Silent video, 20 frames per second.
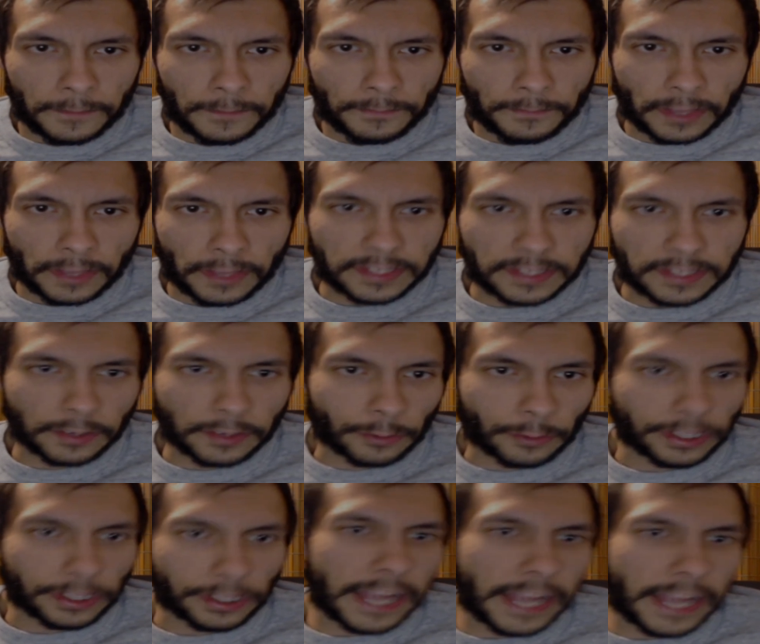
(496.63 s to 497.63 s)
And so the
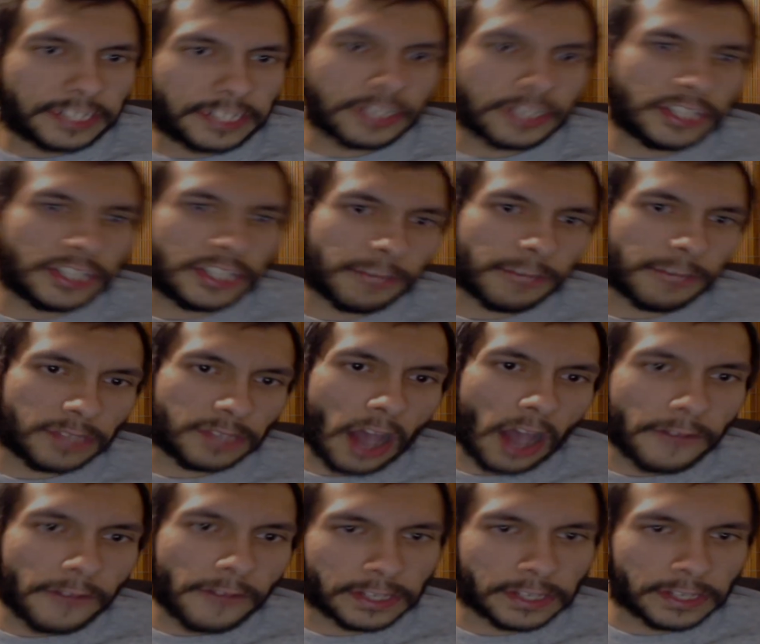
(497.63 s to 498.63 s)
relationships
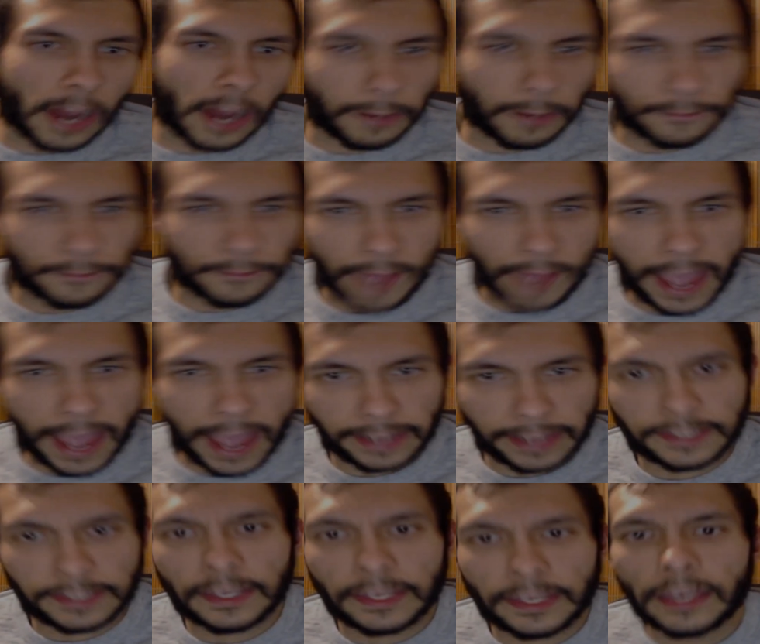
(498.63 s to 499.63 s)
of atomic
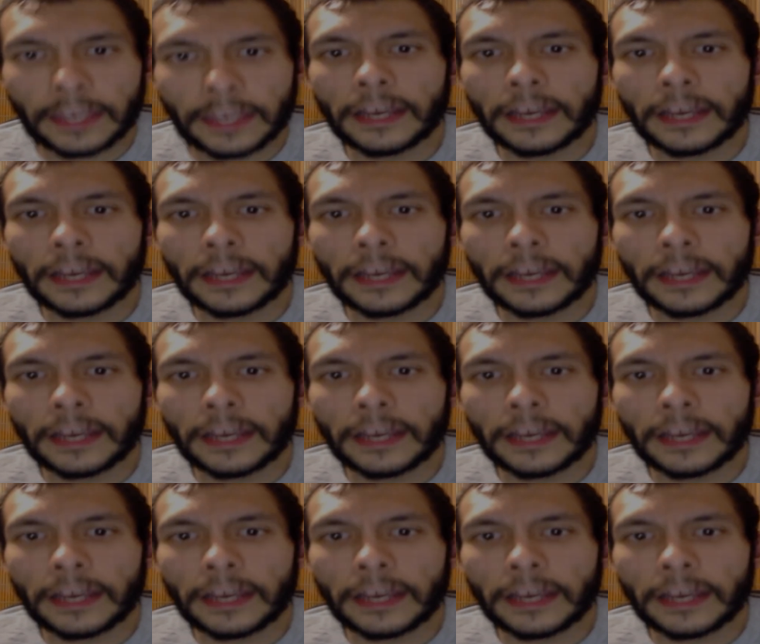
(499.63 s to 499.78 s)
facts